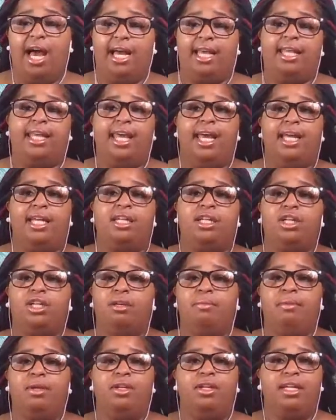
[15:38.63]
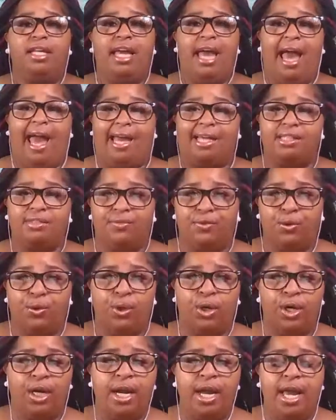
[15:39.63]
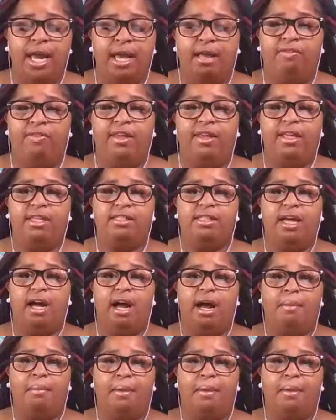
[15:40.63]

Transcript: Again, community asked for these